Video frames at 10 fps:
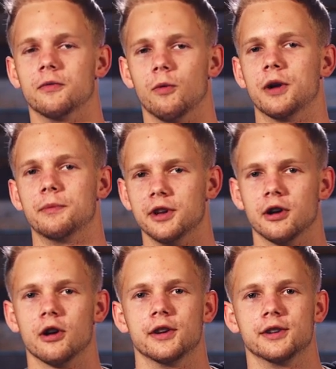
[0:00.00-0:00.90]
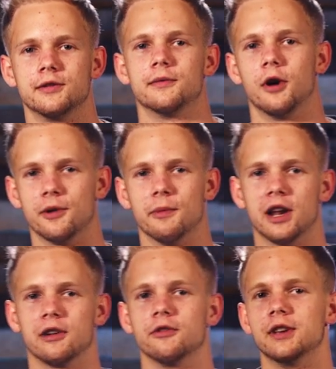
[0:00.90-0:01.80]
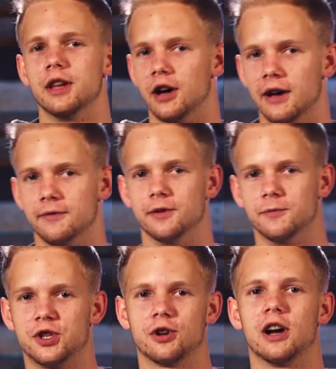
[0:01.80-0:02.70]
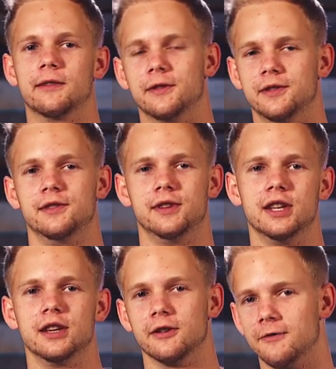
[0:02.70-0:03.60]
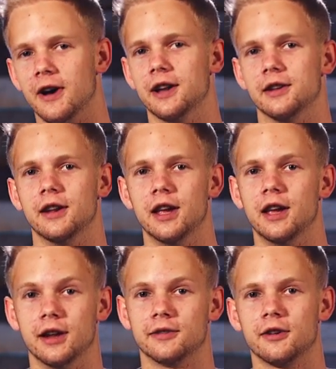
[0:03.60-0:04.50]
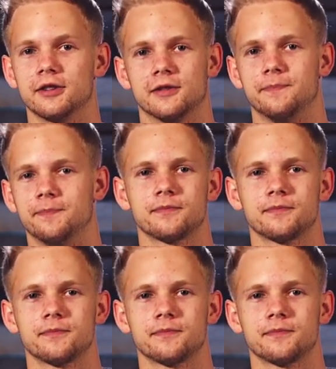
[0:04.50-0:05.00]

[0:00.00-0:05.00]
where I'd be encouraged automatically and not have to strive and dig to find it. And it's awesome.